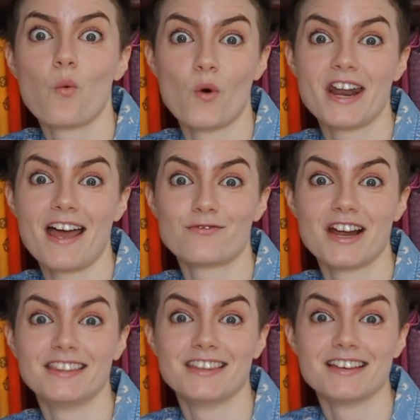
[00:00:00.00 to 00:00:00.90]
When I
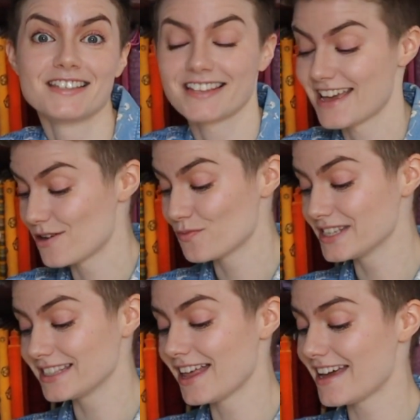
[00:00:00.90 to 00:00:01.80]
read this, it
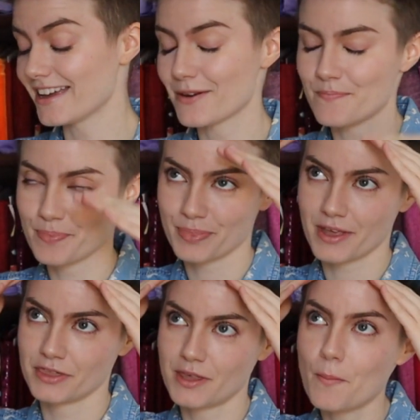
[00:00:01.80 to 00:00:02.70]
was like
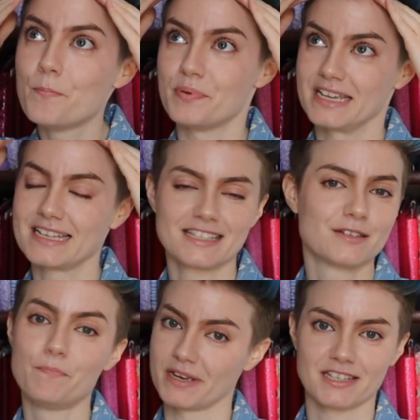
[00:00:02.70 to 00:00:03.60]
the
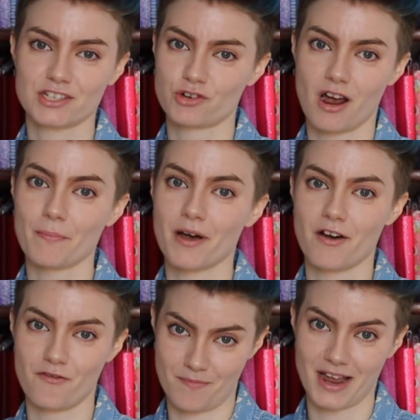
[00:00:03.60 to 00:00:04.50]
biggest bass drop
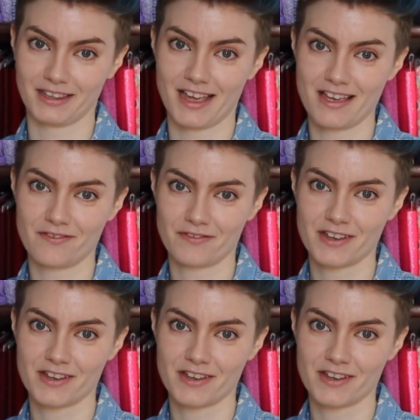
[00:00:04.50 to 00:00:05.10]
of my life.